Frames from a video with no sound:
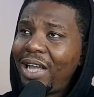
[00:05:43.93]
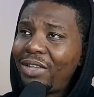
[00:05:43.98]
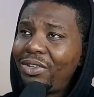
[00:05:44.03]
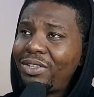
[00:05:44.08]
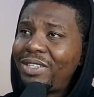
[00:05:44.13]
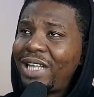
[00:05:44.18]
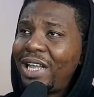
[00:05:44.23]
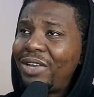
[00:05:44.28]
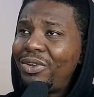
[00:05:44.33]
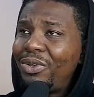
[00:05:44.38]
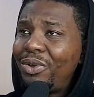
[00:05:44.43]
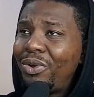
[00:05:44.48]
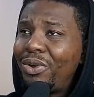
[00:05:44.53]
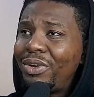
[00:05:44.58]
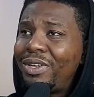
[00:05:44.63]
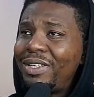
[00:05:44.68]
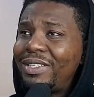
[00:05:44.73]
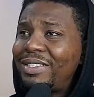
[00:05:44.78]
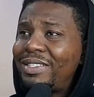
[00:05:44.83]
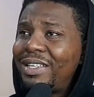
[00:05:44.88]
thought I knew all
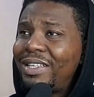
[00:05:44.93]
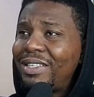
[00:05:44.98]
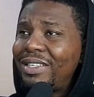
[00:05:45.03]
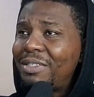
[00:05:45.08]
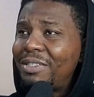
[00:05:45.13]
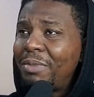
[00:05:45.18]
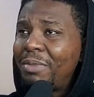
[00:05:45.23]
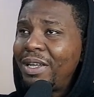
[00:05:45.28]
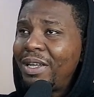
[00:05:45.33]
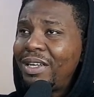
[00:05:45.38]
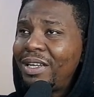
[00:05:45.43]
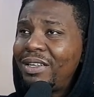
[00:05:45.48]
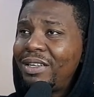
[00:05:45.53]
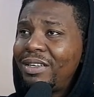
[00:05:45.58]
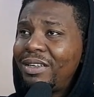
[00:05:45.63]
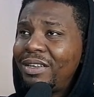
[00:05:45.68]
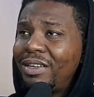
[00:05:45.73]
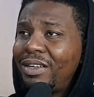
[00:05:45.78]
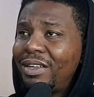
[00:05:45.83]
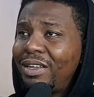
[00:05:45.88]
these things,
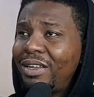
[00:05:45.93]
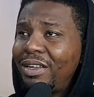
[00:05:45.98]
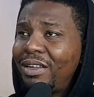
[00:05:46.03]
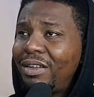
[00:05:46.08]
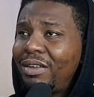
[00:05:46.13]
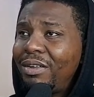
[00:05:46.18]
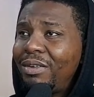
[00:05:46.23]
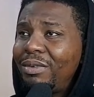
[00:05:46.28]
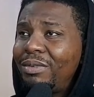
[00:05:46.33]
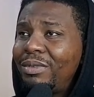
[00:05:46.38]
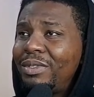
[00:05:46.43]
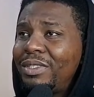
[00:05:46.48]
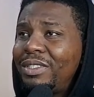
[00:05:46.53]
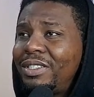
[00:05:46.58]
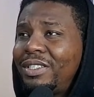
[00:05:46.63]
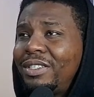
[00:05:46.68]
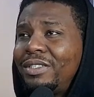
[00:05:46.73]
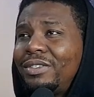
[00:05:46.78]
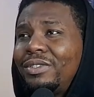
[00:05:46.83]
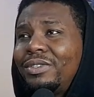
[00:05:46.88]
man.
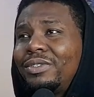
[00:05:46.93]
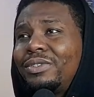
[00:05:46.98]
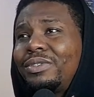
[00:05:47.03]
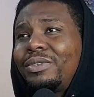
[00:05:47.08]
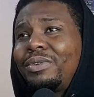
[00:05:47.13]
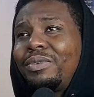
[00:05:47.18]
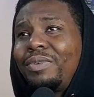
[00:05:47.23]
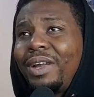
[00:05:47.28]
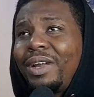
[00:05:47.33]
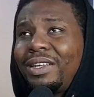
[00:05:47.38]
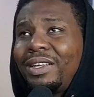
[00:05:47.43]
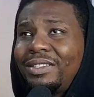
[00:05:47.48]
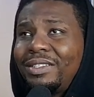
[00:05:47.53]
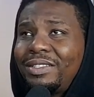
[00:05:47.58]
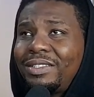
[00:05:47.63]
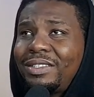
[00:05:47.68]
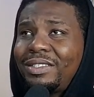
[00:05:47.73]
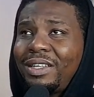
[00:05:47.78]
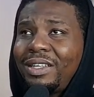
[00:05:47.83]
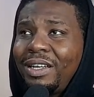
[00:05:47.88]
Jesus
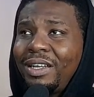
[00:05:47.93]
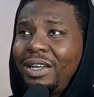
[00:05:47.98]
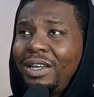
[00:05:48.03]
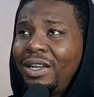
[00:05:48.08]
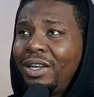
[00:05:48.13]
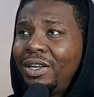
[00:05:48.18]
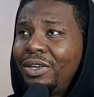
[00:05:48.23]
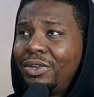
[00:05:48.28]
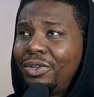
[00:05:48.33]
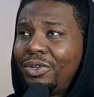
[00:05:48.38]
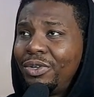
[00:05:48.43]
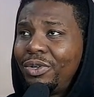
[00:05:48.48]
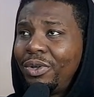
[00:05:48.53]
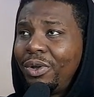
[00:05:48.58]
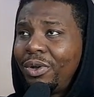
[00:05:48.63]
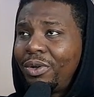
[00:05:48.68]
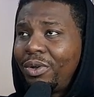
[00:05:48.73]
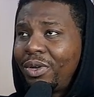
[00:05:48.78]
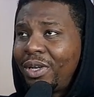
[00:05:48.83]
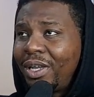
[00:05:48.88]
Christ. New
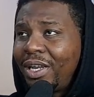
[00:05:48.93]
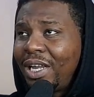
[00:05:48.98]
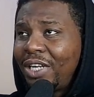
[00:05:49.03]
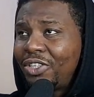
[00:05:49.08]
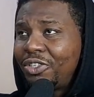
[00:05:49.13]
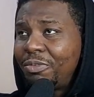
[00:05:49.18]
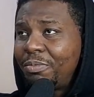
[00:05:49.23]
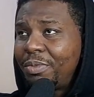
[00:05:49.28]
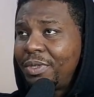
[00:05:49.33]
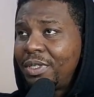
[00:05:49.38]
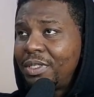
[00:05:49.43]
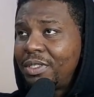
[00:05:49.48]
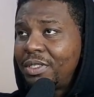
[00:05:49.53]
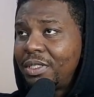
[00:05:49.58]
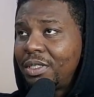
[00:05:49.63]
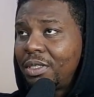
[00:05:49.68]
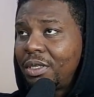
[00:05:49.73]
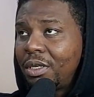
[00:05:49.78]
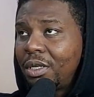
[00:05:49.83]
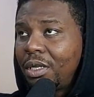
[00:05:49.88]
York. Okay, that should be
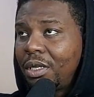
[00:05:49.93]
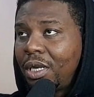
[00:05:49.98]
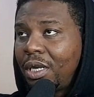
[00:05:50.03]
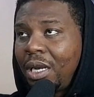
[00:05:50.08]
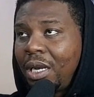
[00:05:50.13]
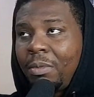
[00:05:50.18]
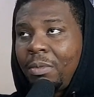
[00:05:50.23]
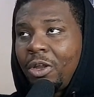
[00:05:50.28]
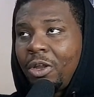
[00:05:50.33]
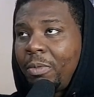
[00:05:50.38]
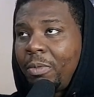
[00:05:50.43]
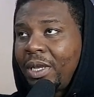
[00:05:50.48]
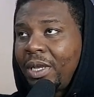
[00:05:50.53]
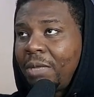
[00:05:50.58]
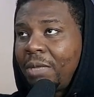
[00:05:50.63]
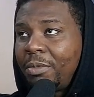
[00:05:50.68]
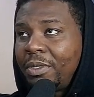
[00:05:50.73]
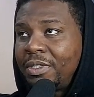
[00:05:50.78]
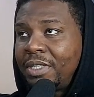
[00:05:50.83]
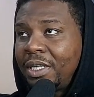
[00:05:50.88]
easy. Let me not make
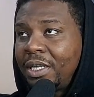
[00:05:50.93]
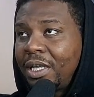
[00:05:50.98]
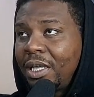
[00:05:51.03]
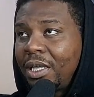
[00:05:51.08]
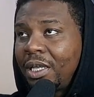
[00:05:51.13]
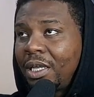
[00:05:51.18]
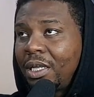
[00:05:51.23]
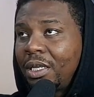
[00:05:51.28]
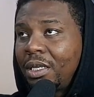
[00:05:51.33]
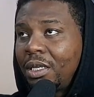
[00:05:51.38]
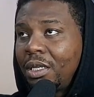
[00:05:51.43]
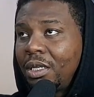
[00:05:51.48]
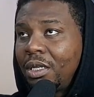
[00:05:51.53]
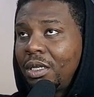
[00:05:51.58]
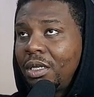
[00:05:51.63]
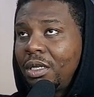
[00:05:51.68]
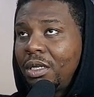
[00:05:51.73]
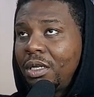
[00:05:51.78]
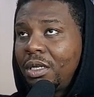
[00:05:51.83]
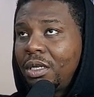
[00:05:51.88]
a mistake again.
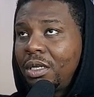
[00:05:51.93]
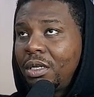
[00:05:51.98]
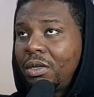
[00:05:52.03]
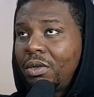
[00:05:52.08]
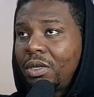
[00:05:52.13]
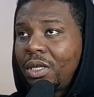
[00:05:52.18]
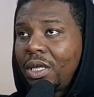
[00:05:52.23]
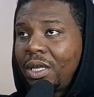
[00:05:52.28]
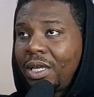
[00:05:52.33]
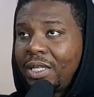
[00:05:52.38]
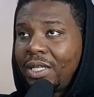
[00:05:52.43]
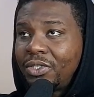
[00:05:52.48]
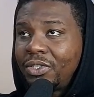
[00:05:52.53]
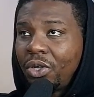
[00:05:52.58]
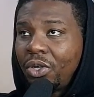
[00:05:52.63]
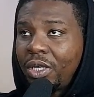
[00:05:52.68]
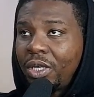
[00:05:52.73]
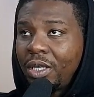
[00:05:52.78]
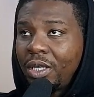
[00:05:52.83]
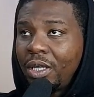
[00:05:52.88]
Okay,
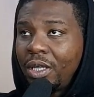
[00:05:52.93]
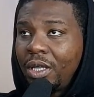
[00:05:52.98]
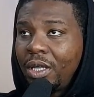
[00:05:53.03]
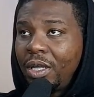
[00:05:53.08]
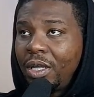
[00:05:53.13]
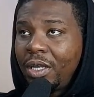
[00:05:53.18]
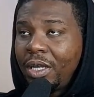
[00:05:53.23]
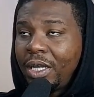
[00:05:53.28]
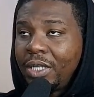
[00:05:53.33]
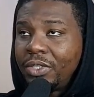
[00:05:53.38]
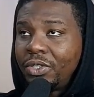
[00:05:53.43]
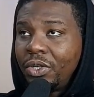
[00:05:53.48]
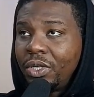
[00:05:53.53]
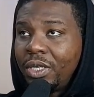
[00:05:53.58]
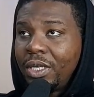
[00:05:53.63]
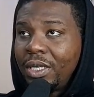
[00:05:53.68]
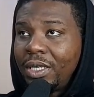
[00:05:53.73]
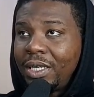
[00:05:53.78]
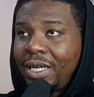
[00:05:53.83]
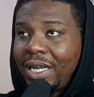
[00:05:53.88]
Kentucky.
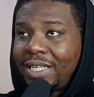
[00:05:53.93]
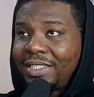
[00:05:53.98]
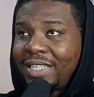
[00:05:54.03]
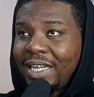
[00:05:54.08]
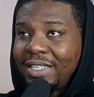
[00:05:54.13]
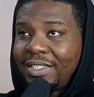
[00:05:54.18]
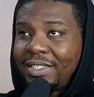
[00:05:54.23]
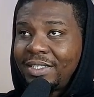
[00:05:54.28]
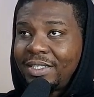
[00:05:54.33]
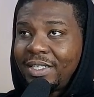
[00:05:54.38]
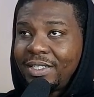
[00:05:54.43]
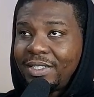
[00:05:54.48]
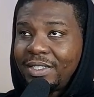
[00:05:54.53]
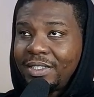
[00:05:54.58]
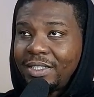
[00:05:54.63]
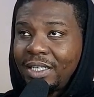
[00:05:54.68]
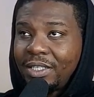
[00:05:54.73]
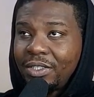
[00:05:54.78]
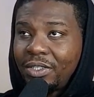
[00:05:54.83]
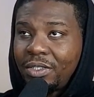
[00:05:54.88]
Kansas City is
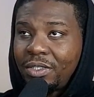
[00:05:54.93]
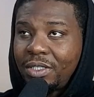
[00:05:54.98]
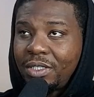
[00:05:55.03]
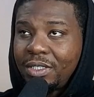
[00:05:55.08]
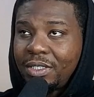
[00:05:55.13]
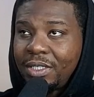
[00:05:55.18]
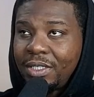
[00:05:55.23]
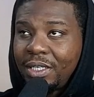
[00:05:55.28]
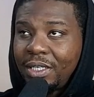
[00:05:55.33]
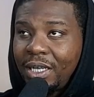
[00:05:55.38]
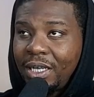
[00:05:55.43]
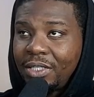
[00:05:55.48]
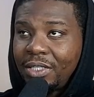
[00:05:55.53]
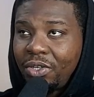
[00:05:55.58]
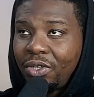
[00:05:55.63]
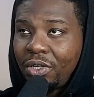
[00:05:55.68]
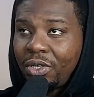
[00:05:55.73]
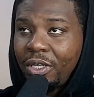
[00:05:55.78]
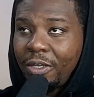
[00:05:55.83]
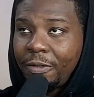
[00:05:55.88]
in
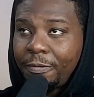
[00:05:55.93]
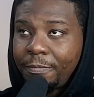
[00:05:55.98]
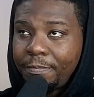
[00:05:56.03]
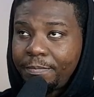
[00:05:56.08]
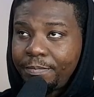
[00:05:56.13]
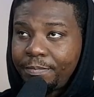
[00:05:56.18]
Kentucky.